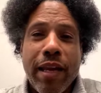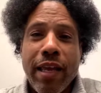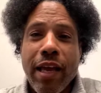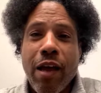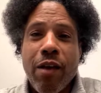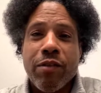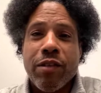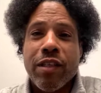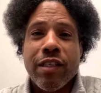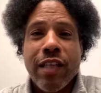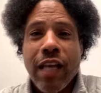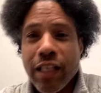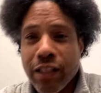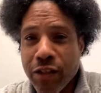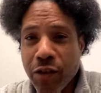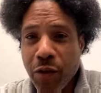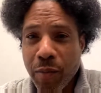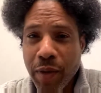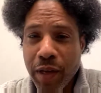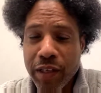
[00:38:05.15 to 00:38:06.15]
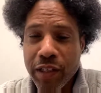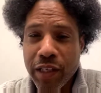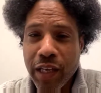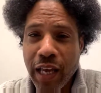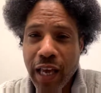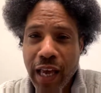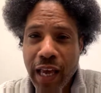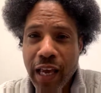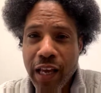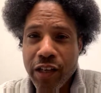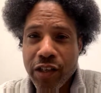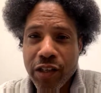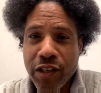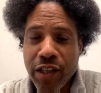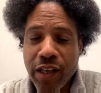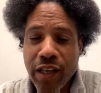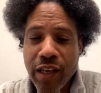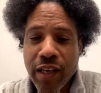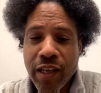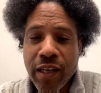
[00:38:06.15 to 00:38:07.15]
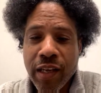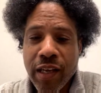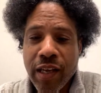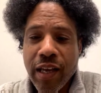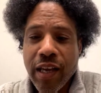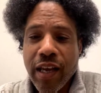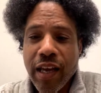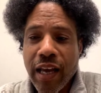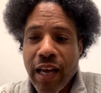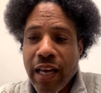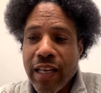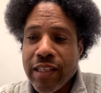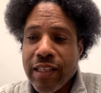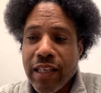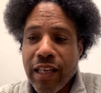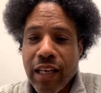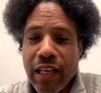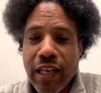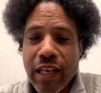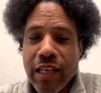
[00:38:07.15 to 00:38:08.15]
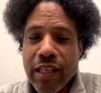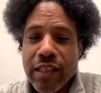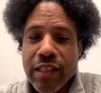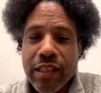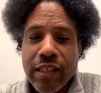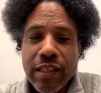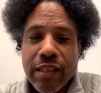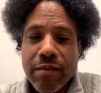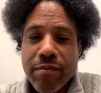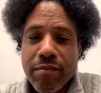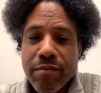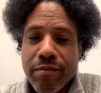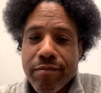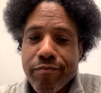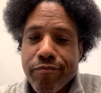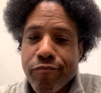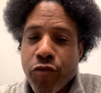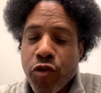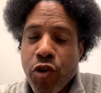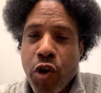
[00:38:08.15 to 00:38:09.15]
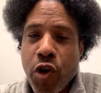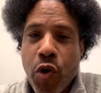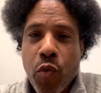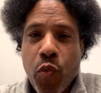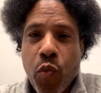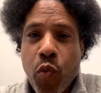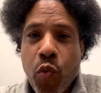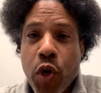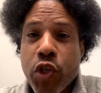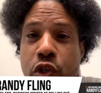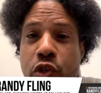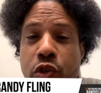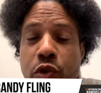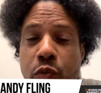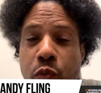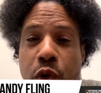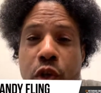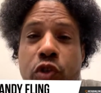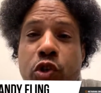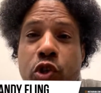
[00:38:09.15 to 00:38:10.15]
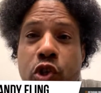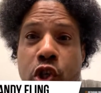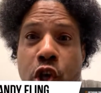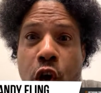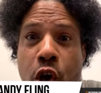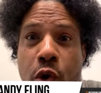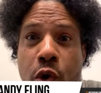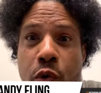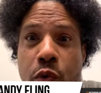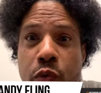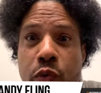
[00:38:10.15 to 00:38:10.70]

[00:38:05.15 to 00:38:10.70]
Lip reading: else. It's not so much an age thing as it is, you know, what you're shown,